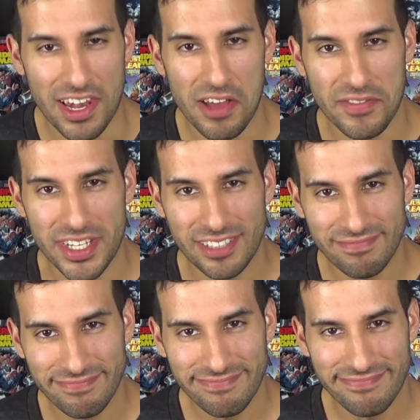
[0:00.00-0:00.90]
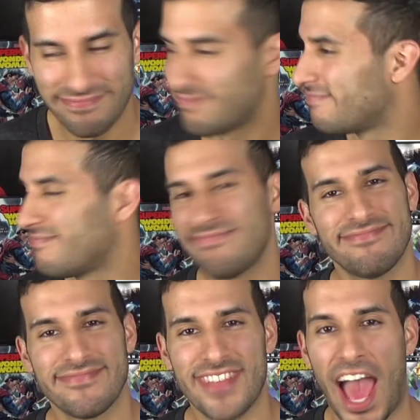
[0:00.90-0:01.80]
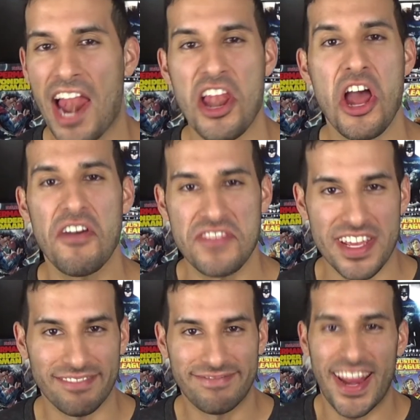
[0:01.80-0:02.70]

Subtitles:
loved it. I loved it.